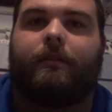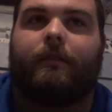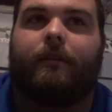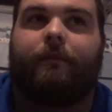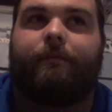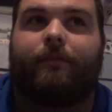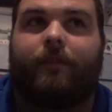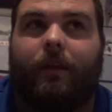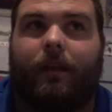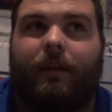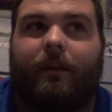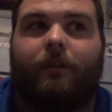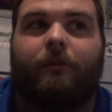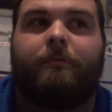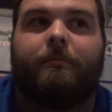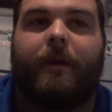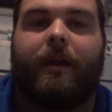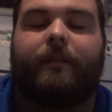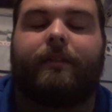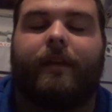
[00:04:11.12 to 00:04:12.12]
if they
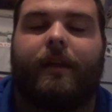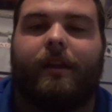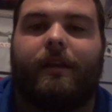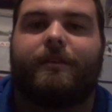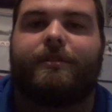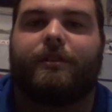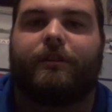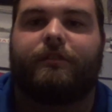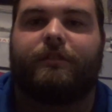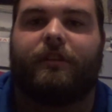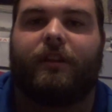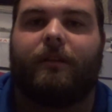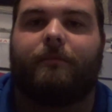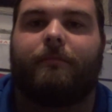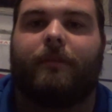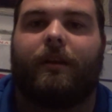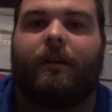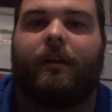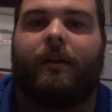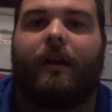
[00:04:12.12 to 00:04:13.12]
don't make the NHL team,
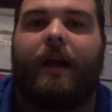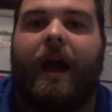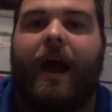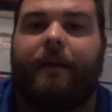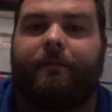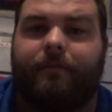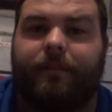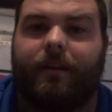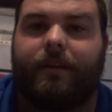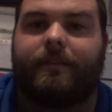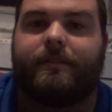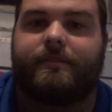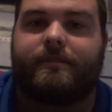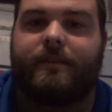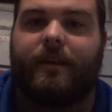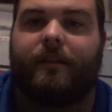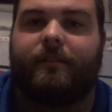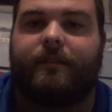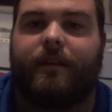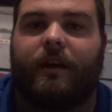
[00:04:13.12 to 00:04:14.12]
they have to get
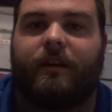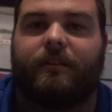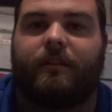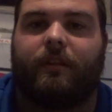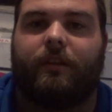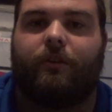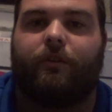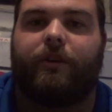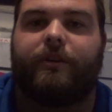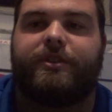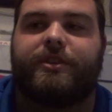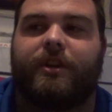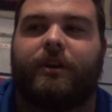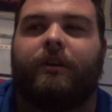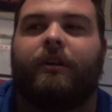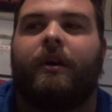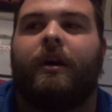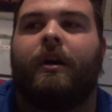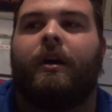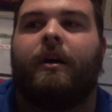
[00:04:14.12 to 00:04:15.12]
sent down to the
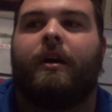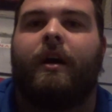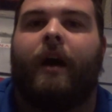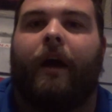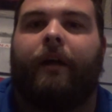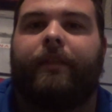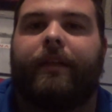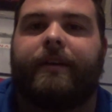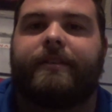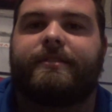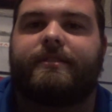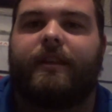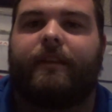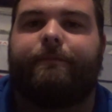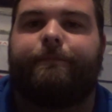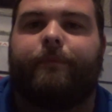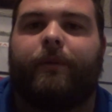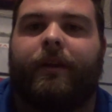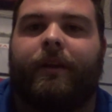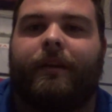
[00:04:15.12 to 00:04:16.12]
OHL unless they
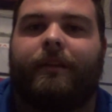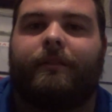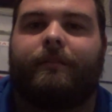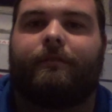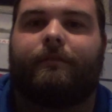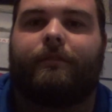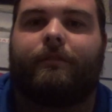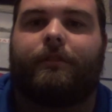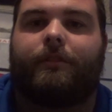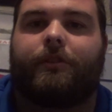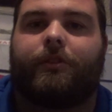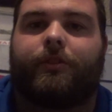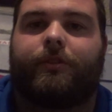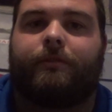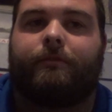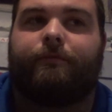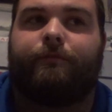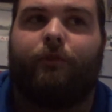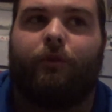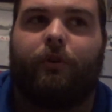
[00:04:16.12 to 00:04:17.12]
played
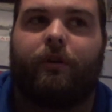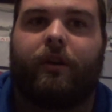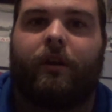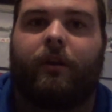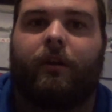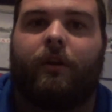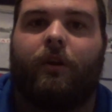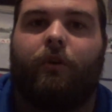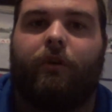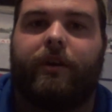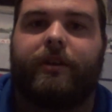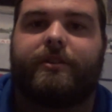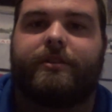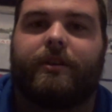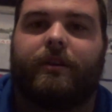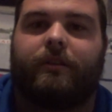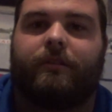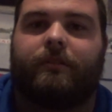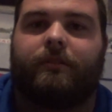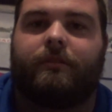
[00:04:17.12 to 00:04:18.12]
4
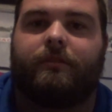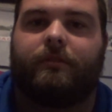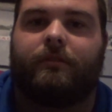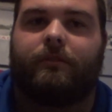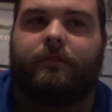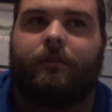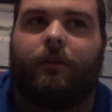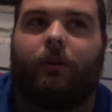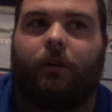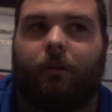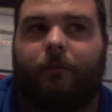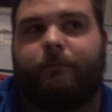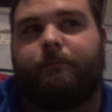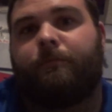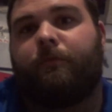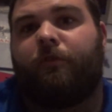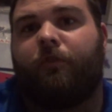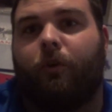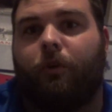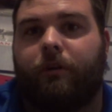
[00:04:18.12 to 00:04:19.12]
OHL or
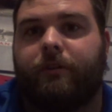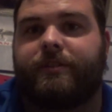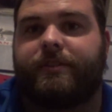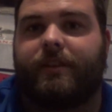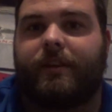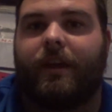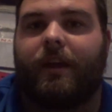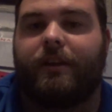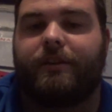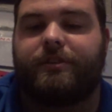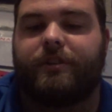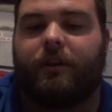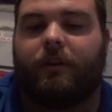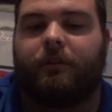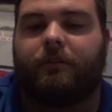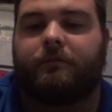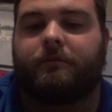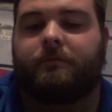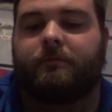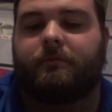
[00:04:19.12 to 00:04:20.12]
4
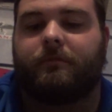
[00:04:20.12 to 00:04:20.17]
CHL